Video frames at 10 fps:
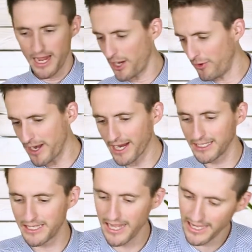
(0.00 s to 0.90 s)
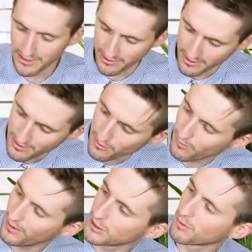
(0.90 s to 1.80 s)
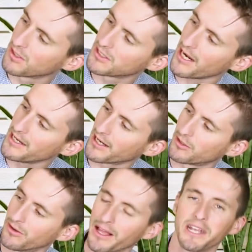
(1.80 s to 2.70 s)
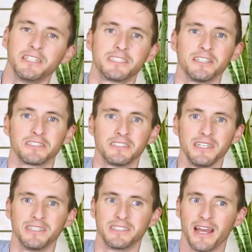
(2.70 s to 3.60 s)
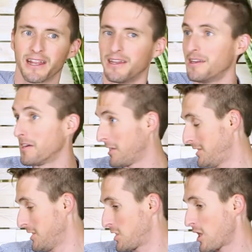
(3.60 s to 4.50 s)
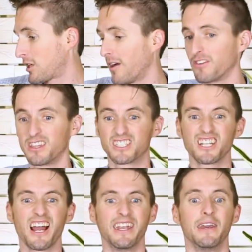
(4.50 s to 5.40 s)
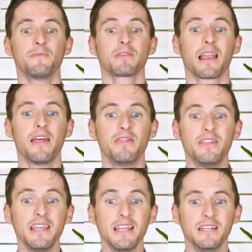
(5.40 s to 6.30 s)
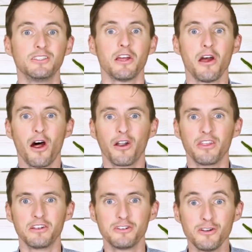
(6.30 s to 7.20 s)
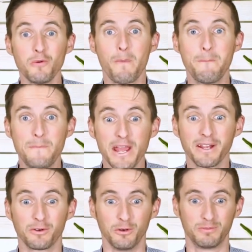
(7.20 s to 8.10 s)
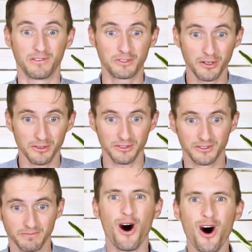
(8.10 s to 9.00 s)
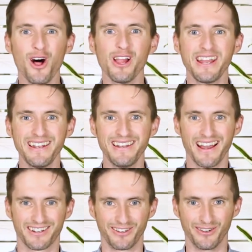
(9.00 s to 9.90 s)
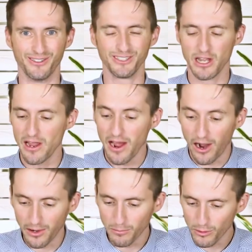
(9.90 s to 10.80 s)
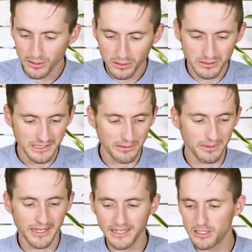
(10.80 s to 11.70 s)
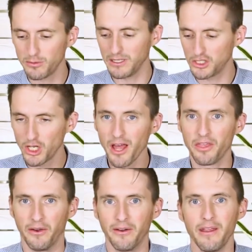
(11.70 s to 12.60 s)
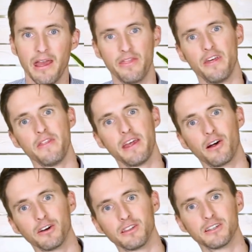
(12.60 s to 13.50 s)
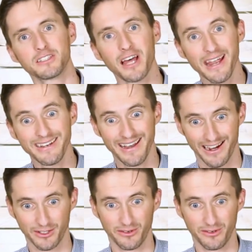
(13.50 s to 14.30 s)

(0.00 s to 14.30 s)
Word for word: and her neck is hidden, whereas with the side-neck turtle, I can still see his neck, because it's tucked off to the side. And these are the two big groups of turtles. All hidden-neck turtles are more closely related to each other than they are to the side neck